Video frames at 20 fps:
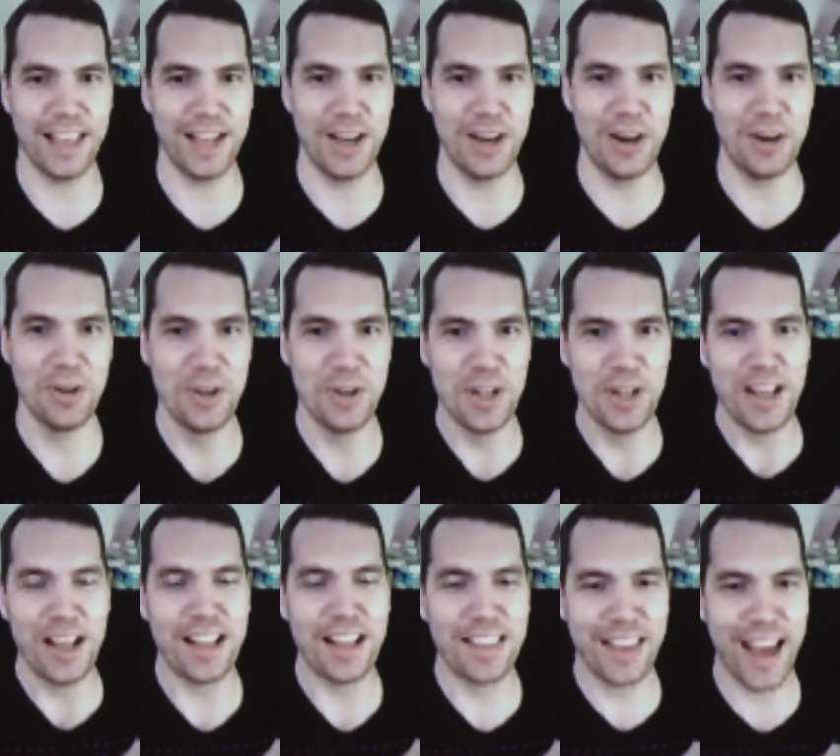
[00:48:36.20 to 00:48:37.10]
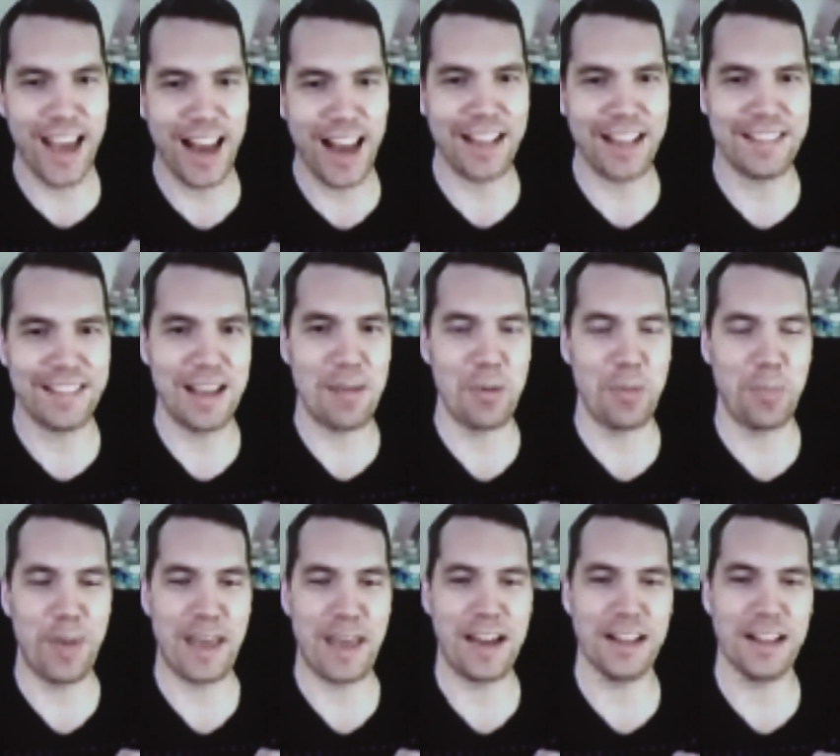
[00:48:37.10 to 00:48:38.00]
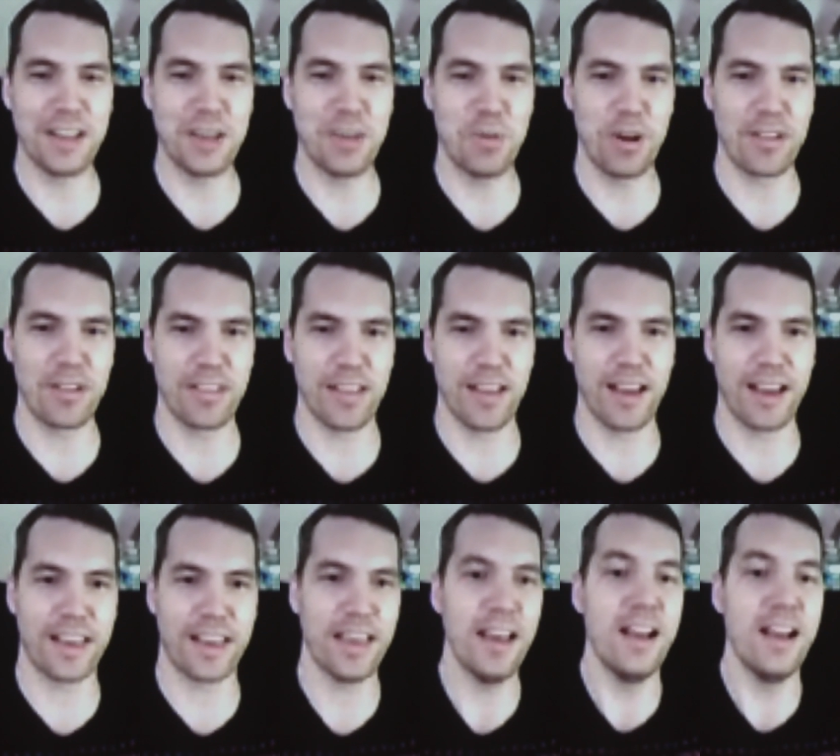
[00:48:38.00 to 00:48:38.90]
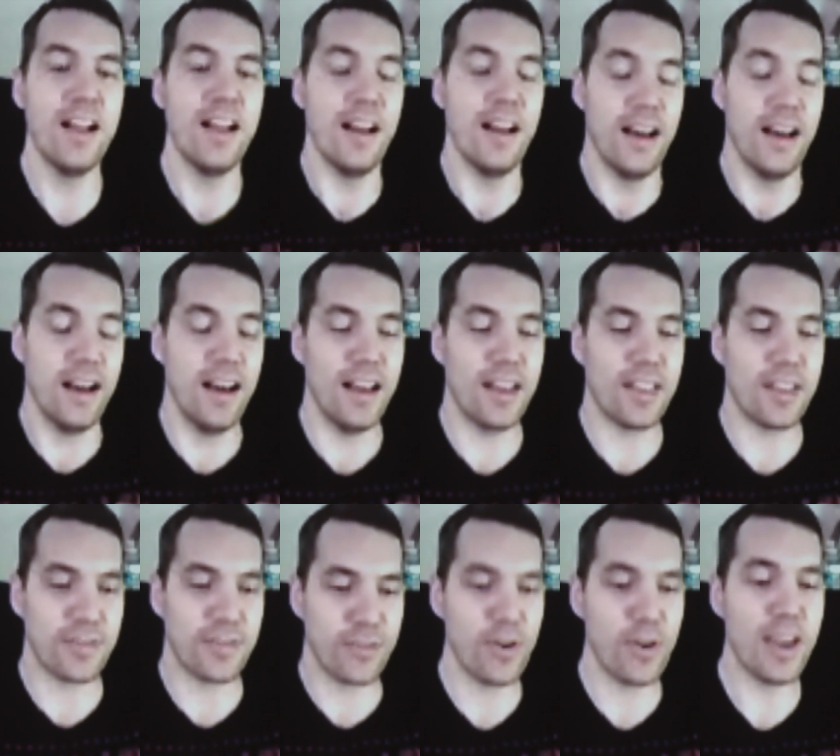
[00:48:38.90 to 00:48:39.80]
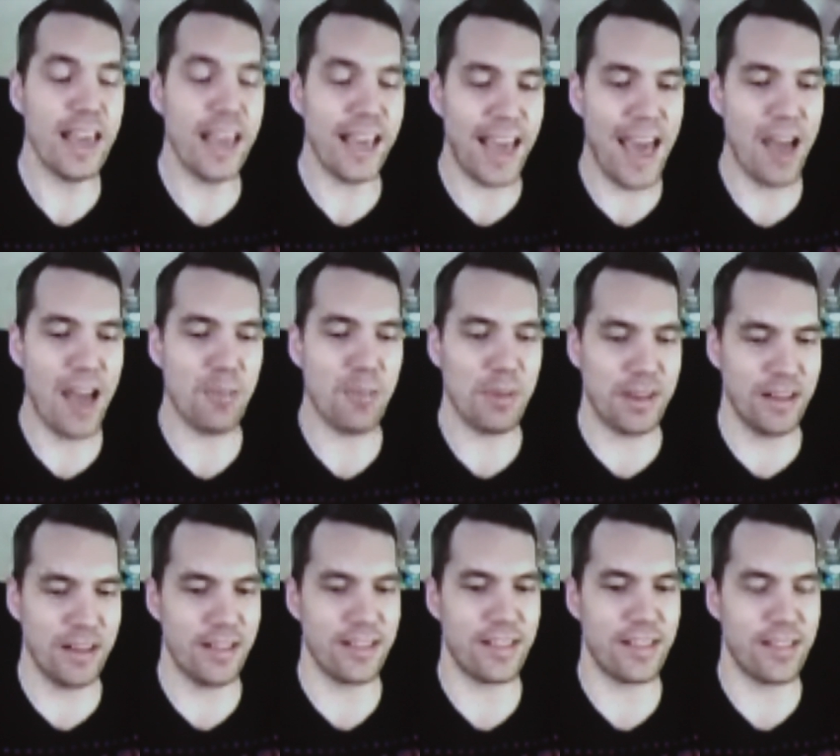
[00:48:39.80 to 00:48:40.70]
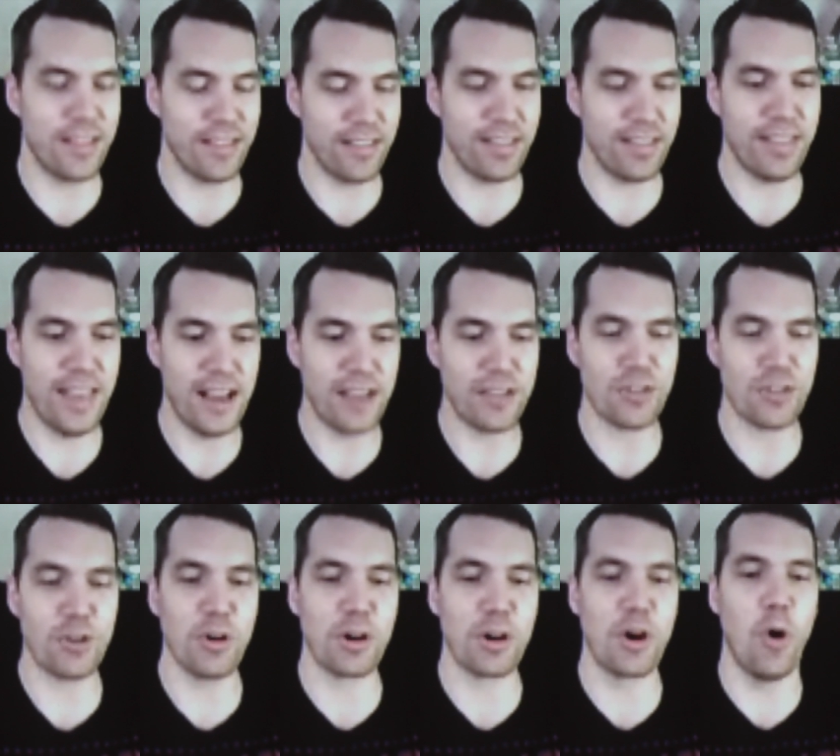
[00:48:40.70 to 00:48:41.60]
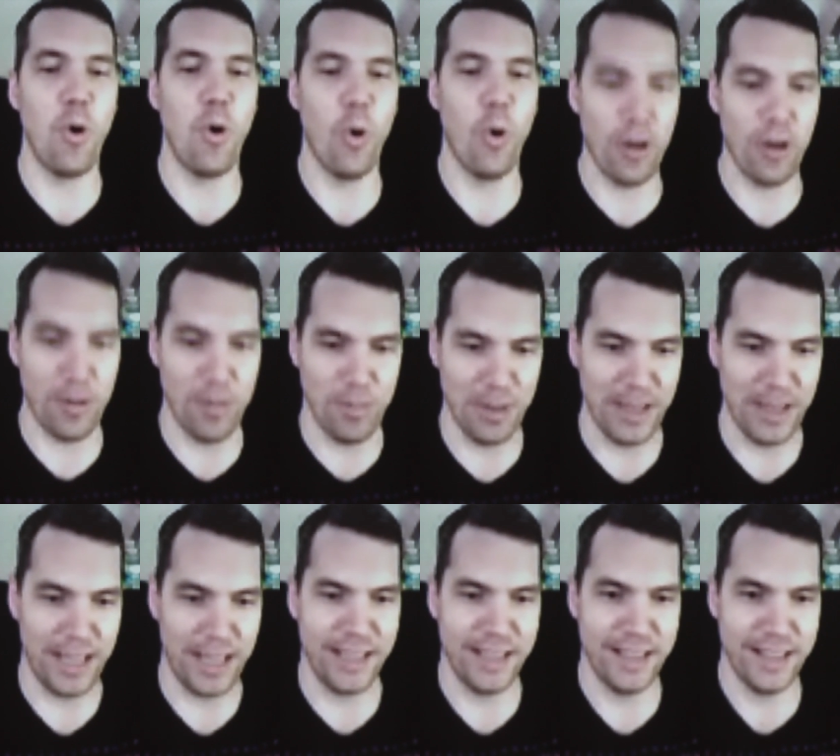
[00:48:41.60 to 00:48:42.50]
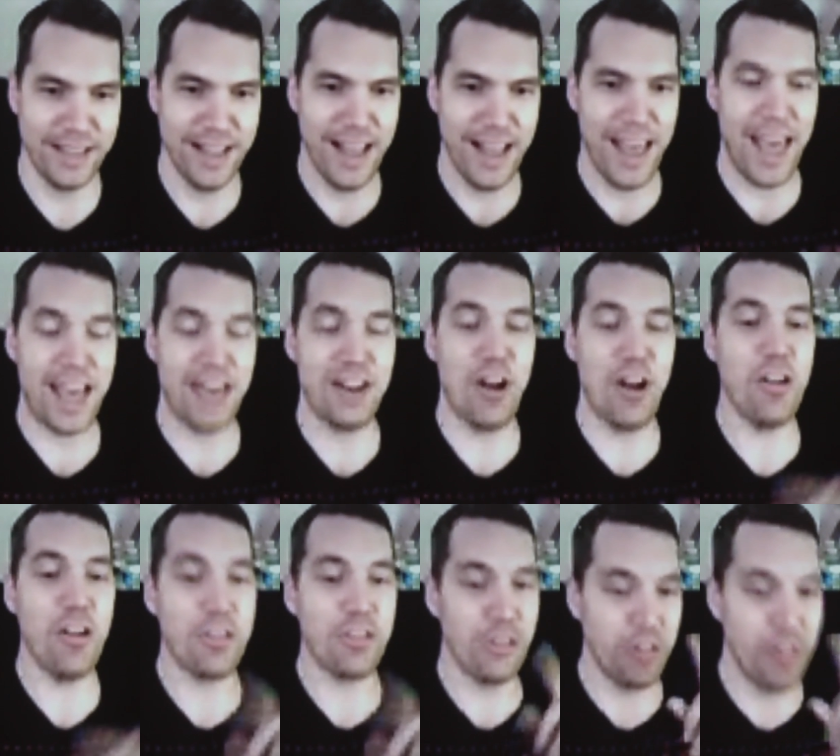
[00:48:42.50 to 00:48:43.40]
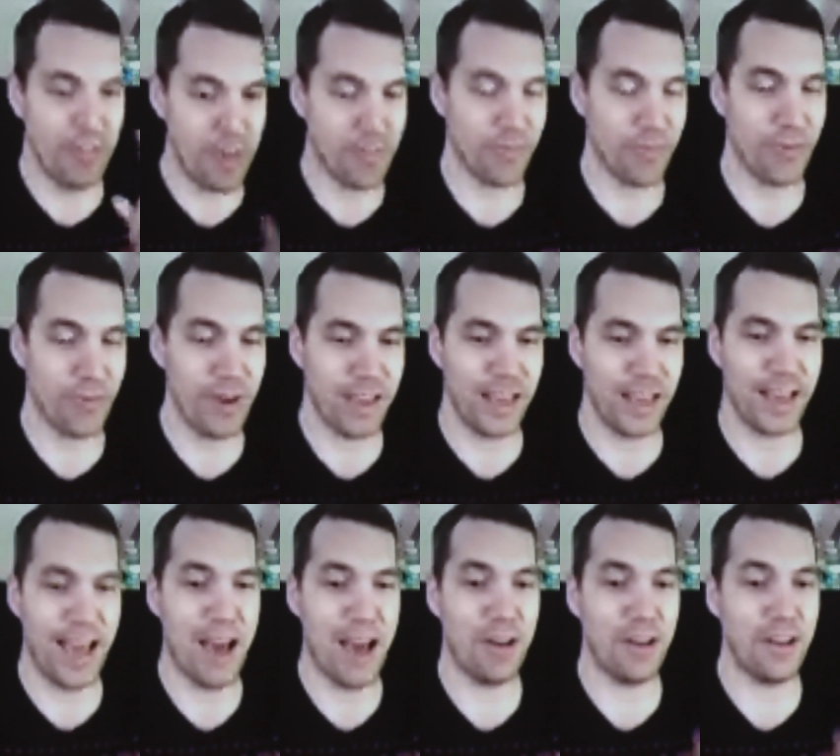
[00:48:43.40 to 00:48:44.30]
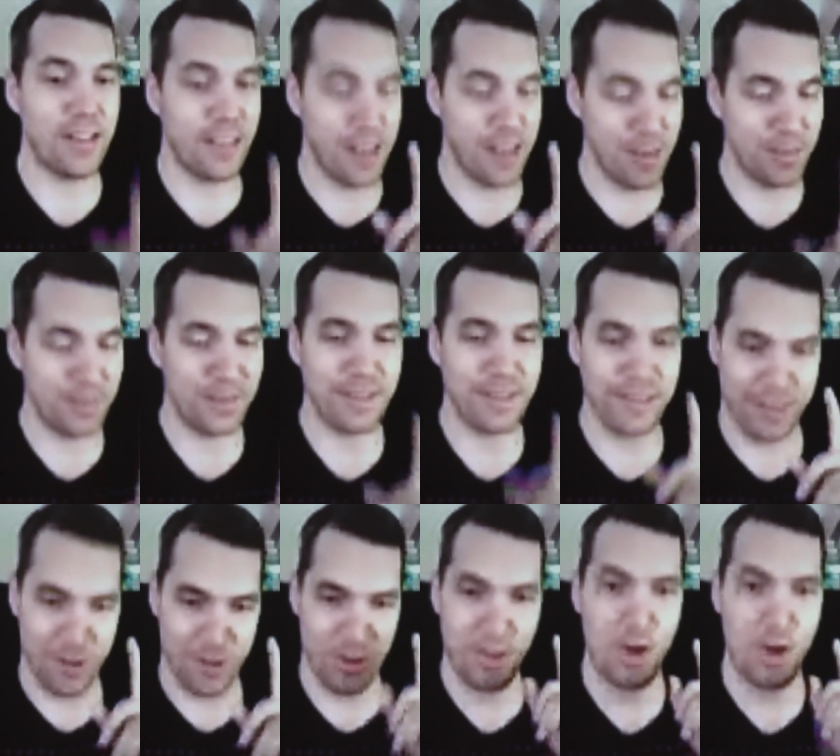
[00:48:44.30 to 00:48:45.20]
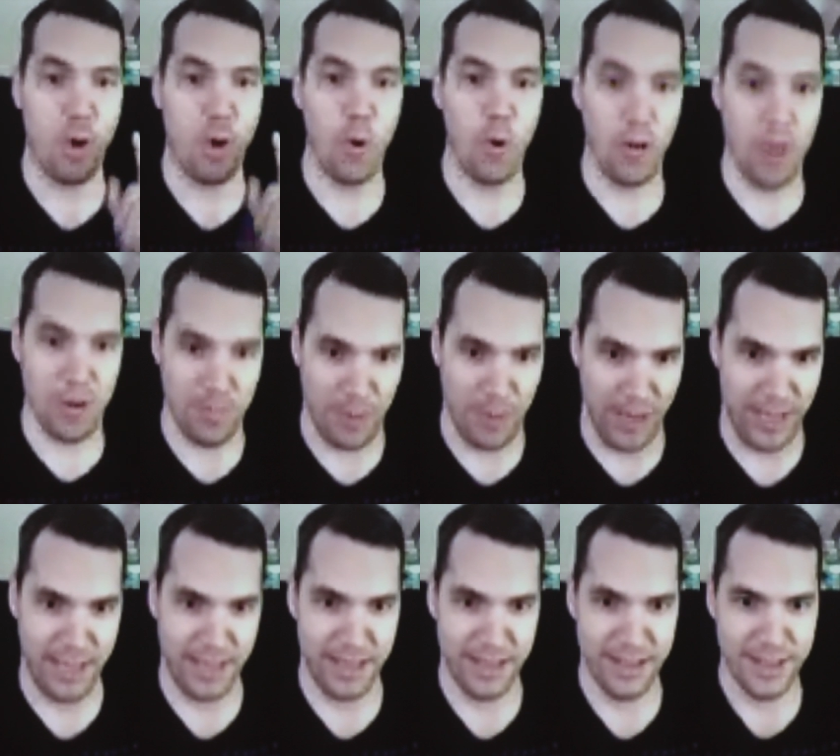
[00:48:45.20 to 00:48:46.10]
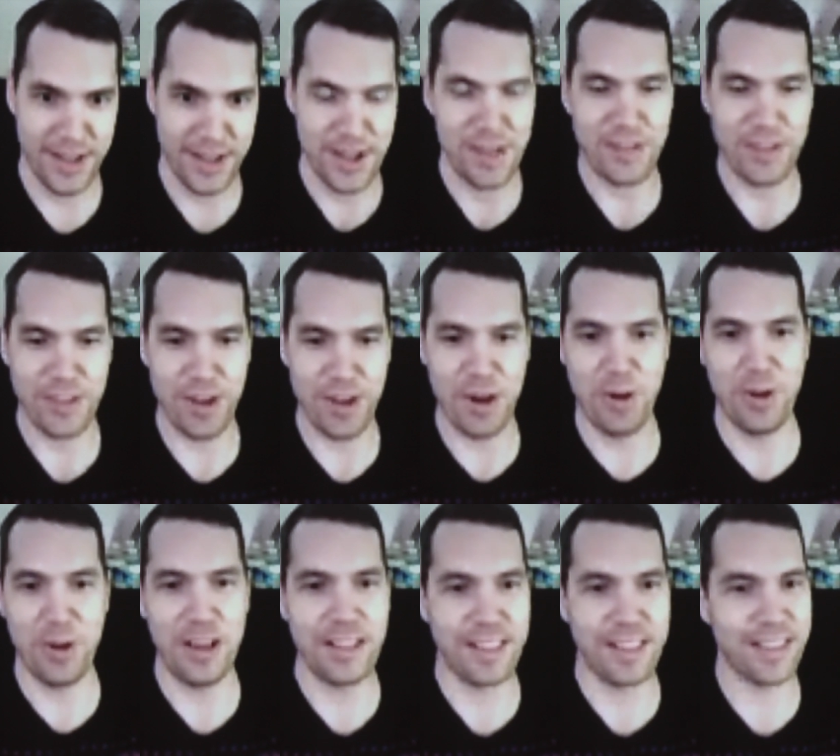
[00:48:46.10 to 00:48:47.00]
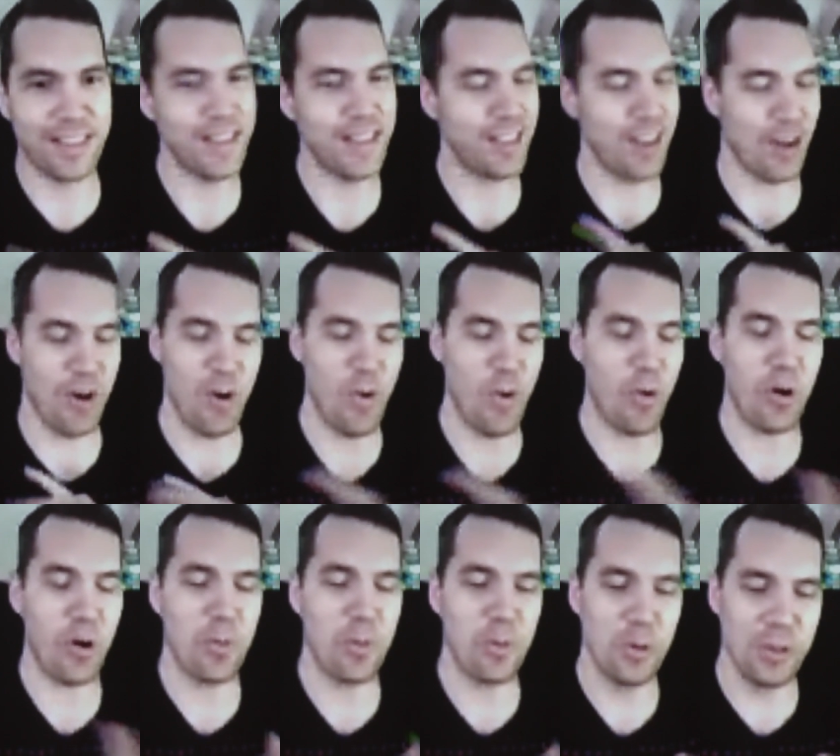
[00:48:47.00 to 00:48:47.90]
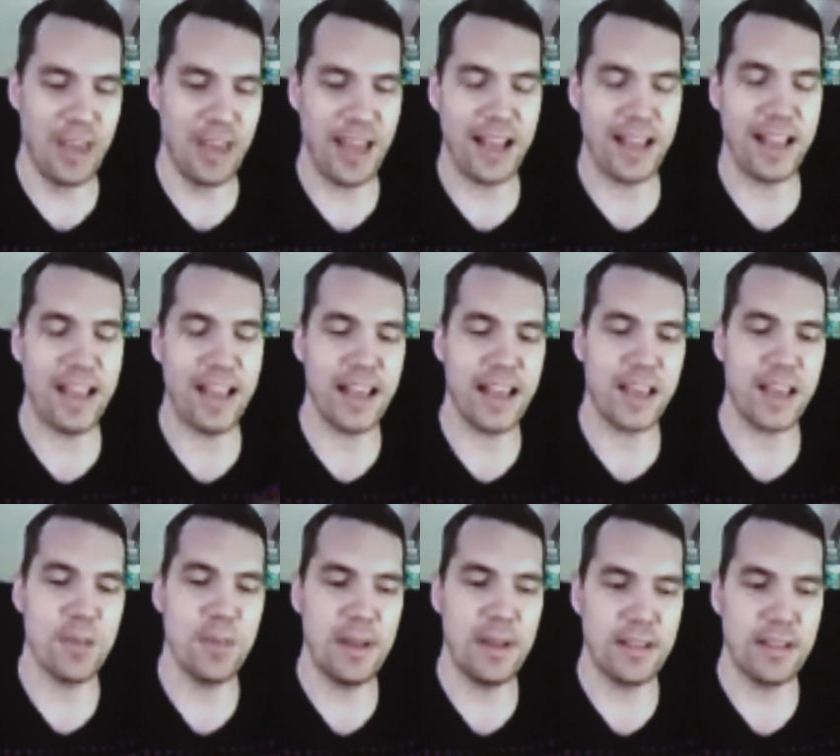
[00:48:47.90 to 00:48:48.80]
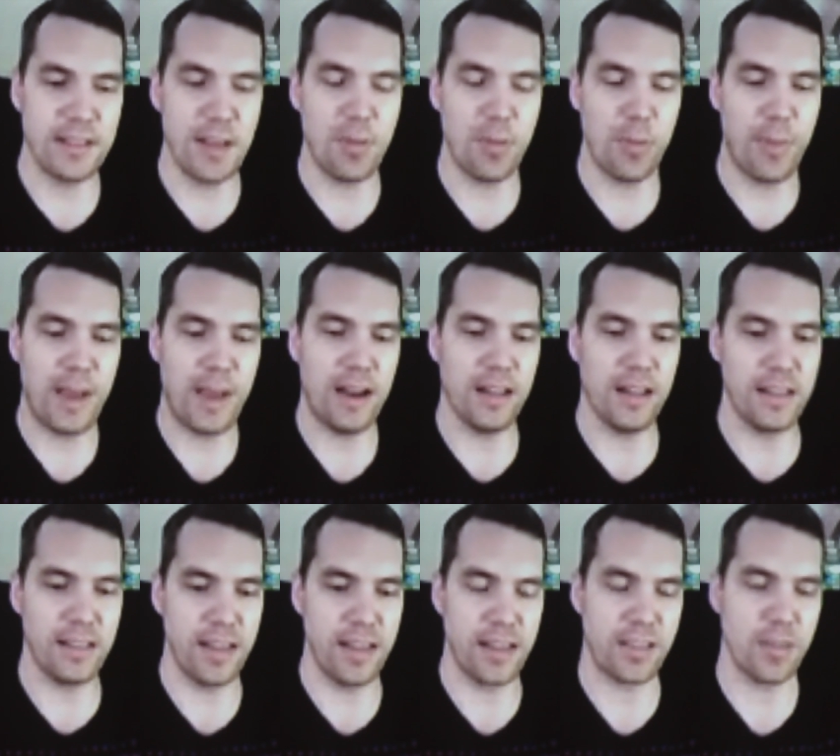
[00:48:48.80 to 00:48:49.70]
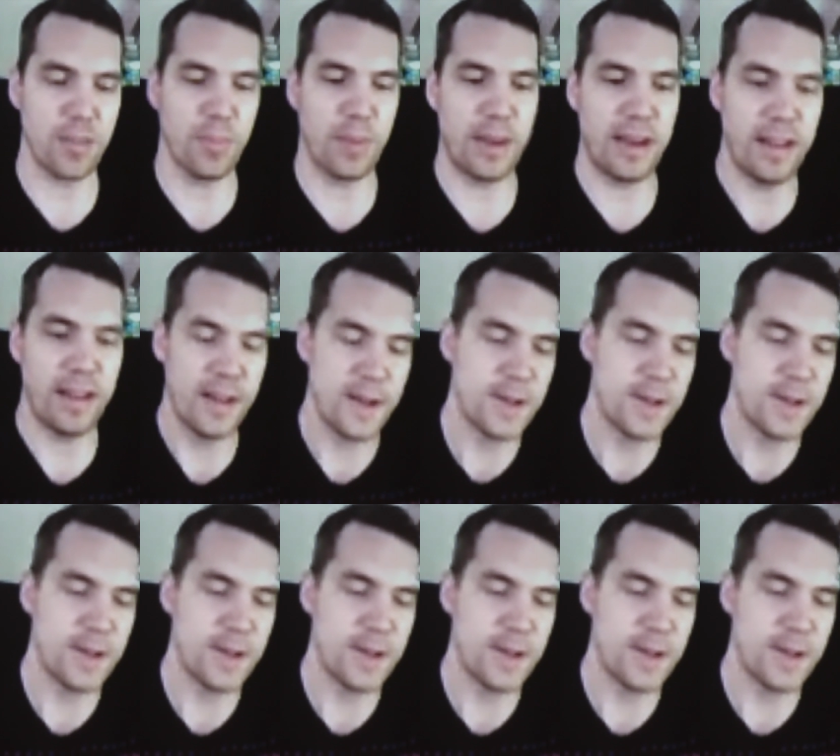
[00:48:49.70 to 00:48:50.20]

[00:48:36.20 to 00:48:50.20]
yeah. you know, it's kind of like double penalty, where it's like, uh, they're freaking out because things are going horribly, and also them freaking out is something that's going horribly. So it's it's a horrible, yeah, it, it can be a double penalty system, but